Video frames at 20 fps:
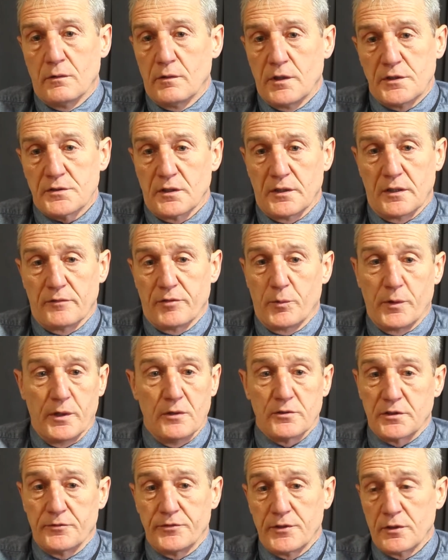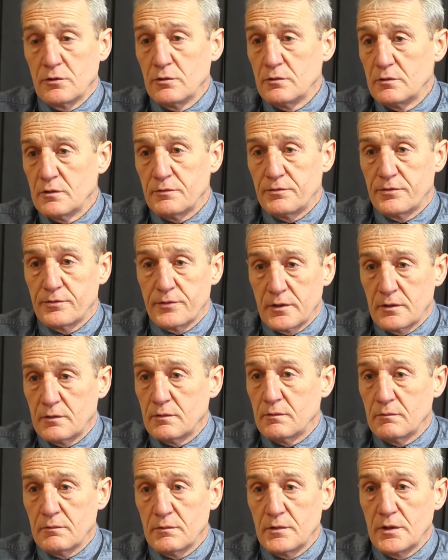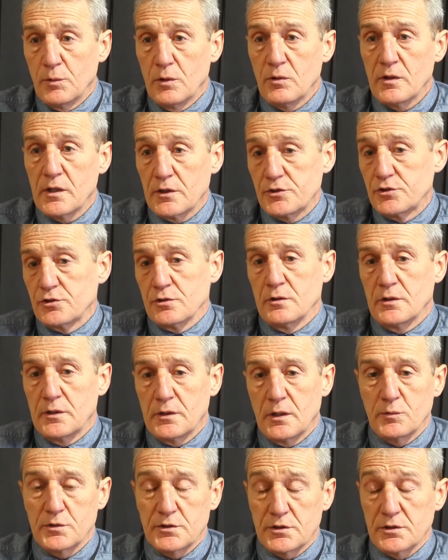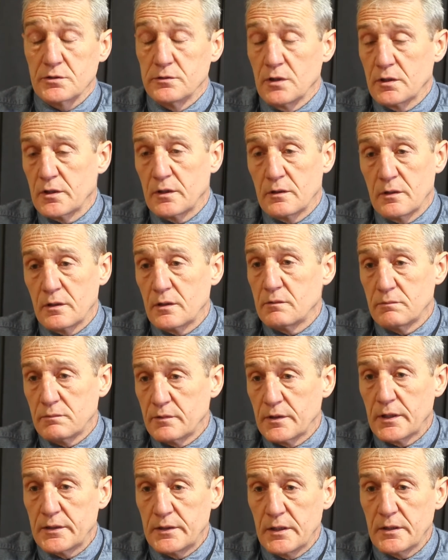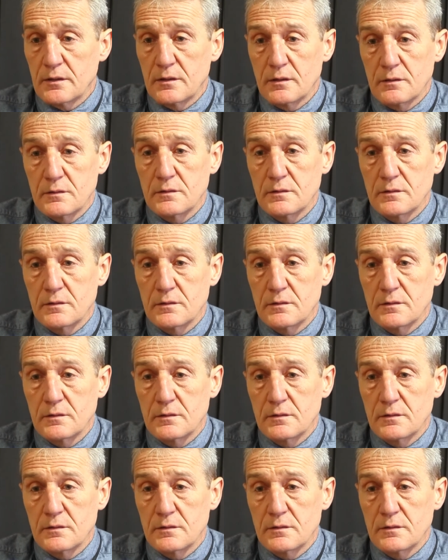it's like everywhere else. If you're good enough, then you will get a shot, and I was just lucky that I did.